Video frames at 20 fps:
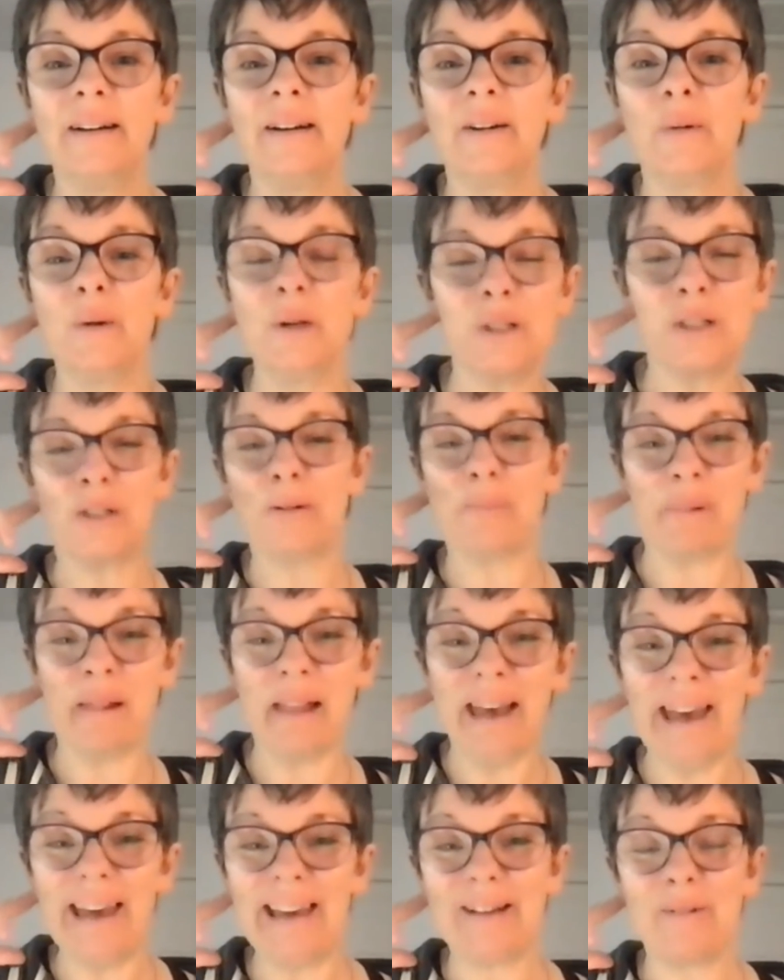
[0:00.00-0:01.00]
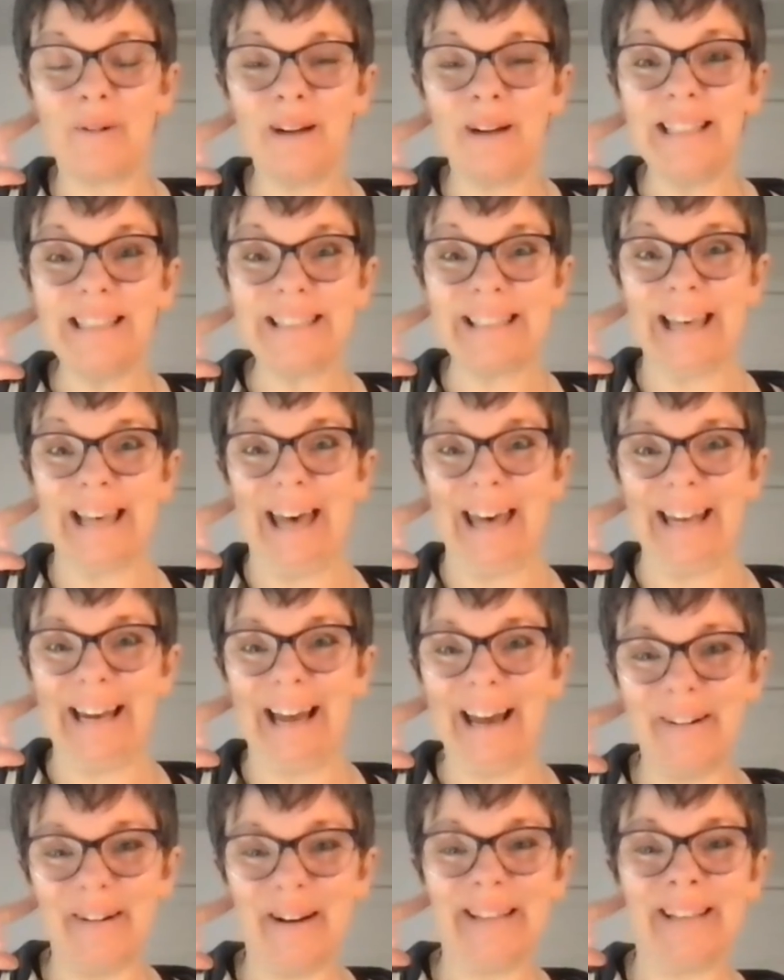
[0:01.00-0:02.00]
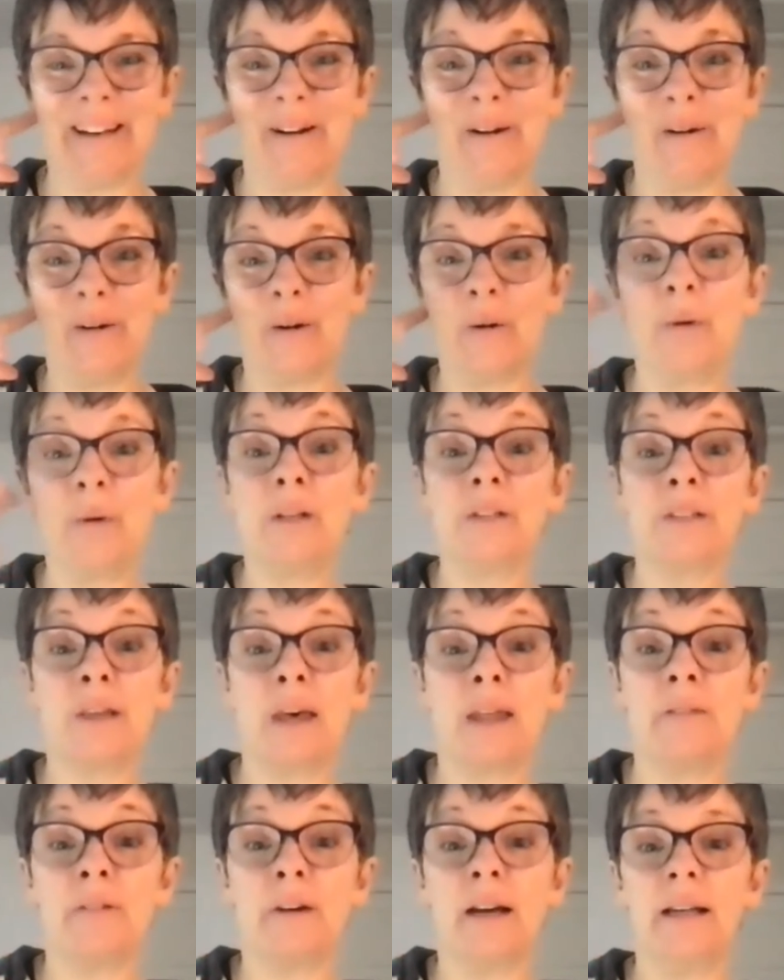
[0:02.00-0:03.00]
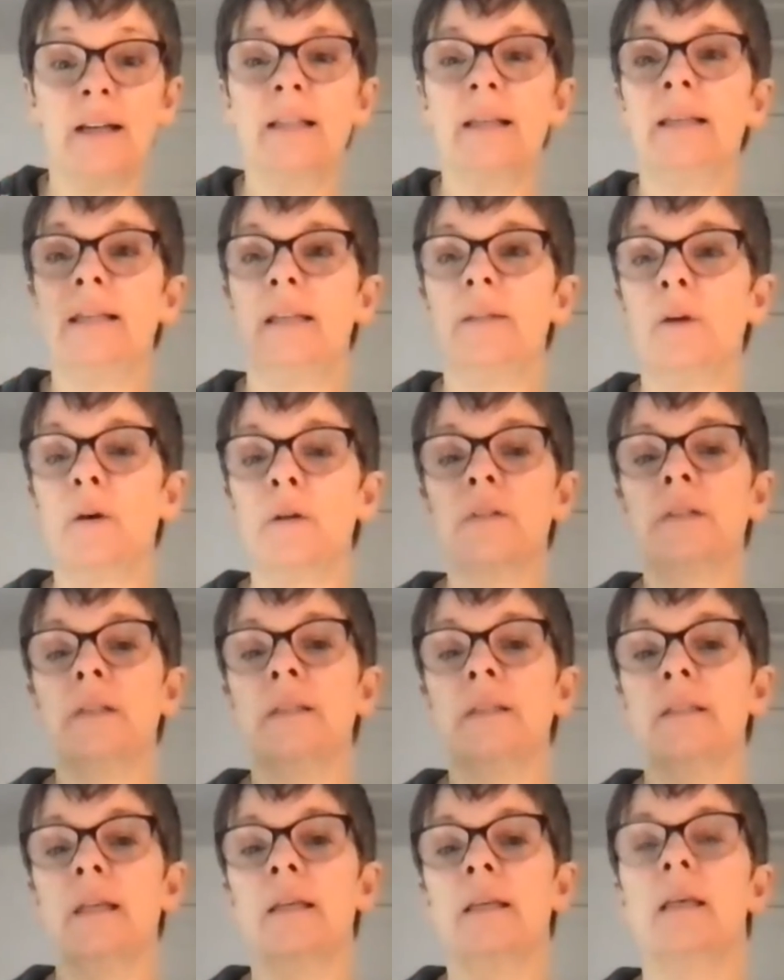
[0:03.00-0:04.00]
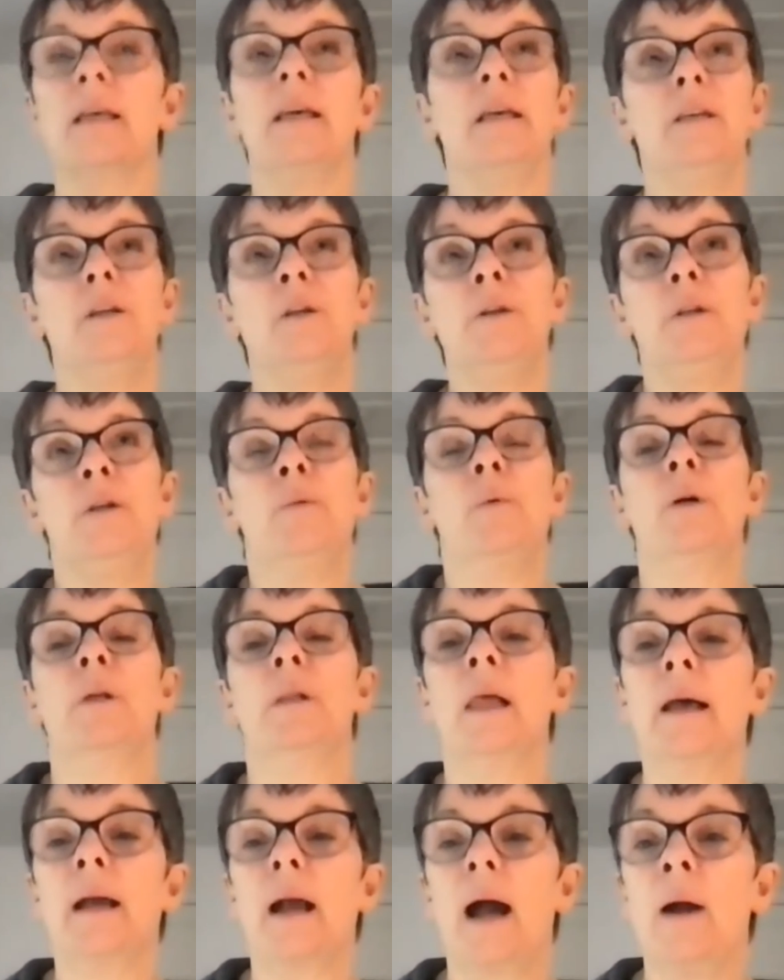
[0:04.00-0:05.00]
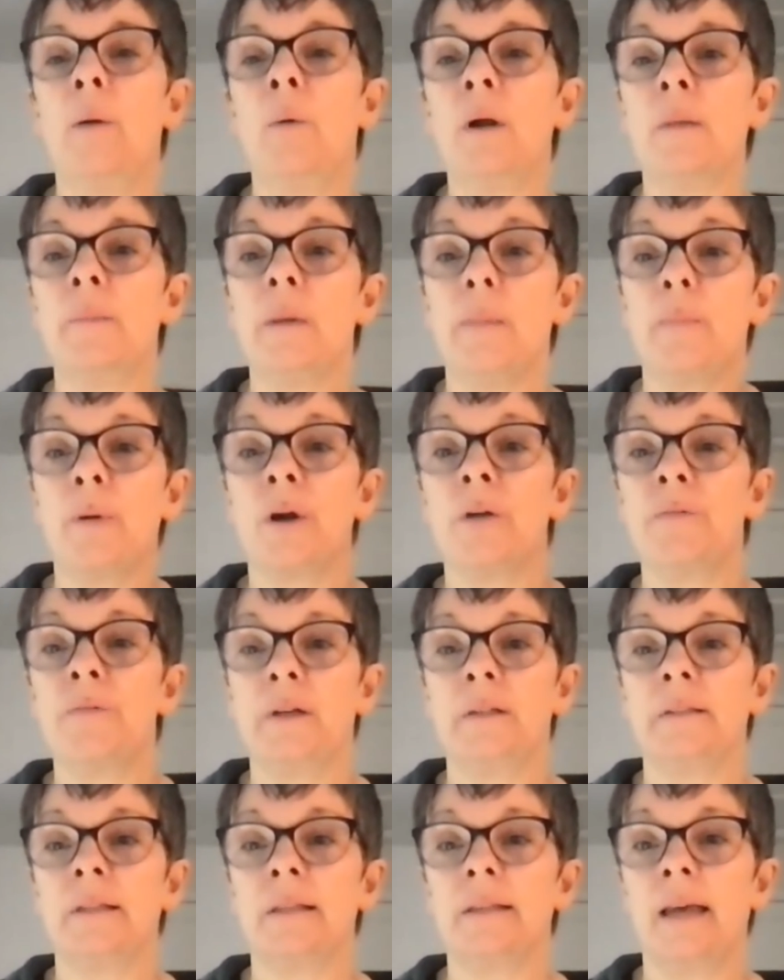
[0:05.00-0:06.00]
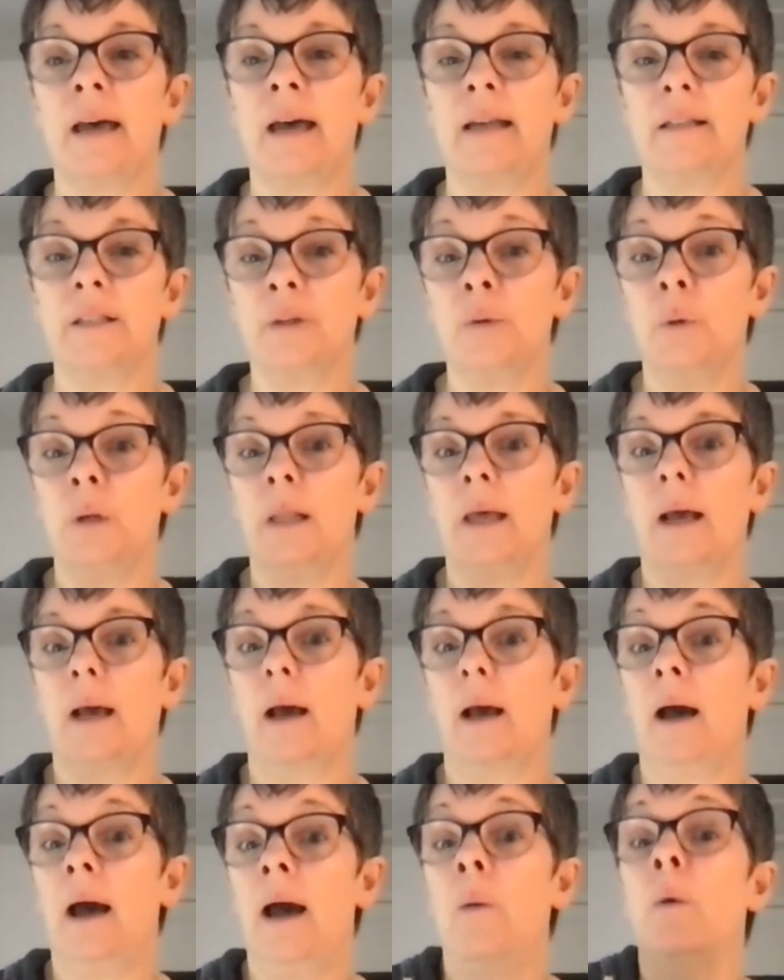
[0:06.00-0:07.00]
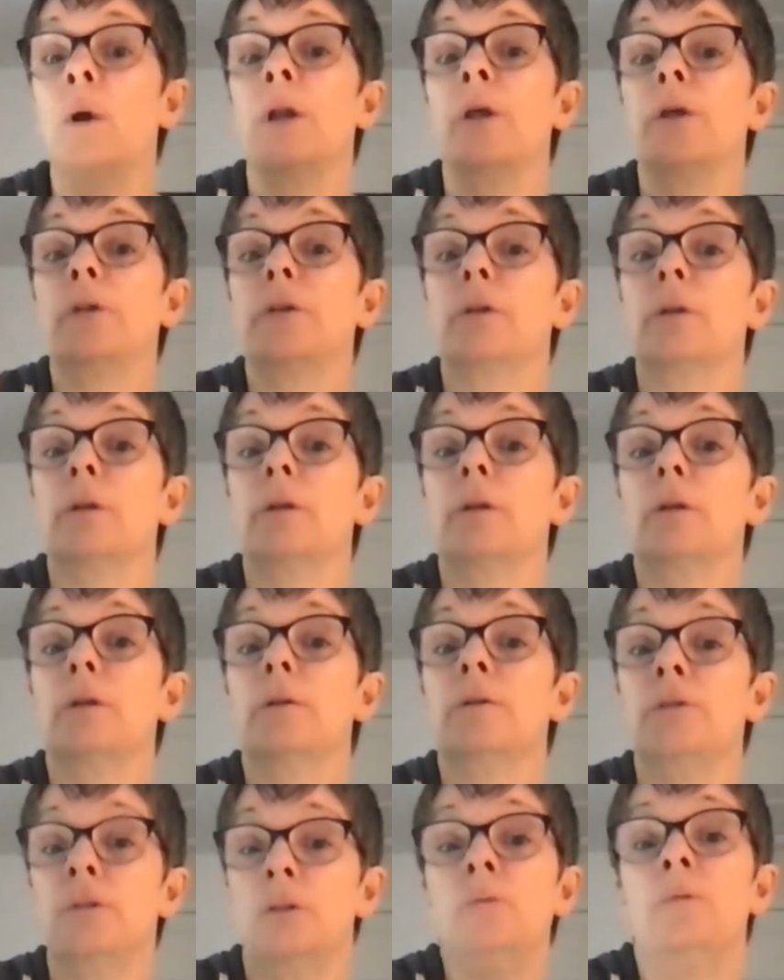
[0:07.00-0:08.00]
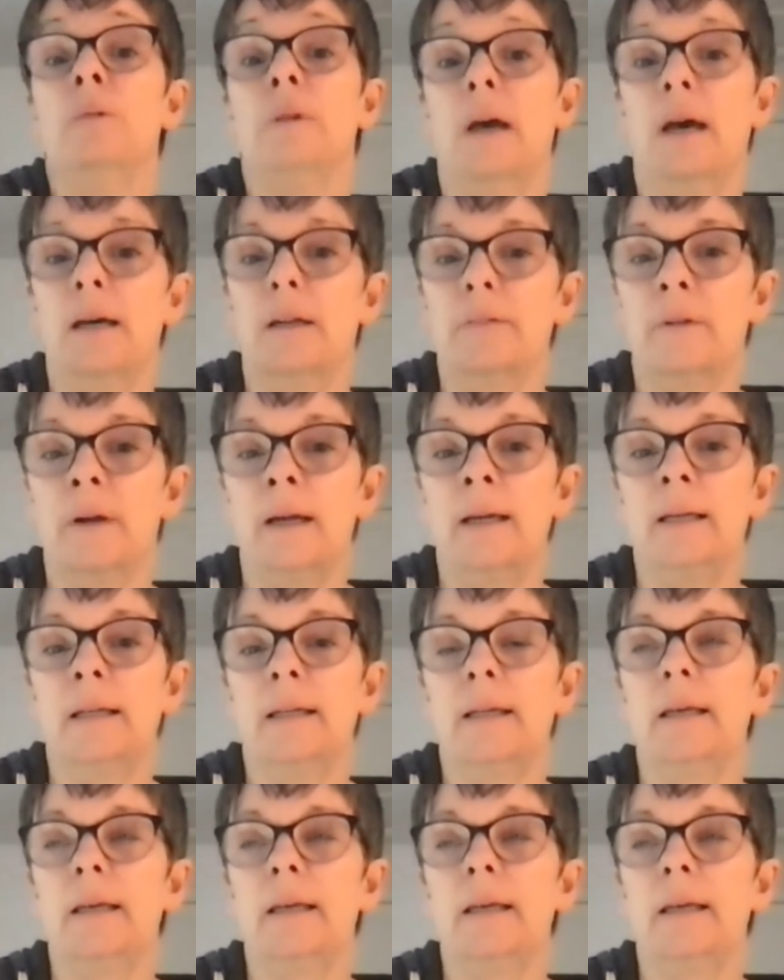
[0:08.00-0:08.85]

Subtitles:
what's she playing? What is that? Or when you saw the violin and those things, like you weren't like, I want to be perfect at that. You were like, I want to do that, right?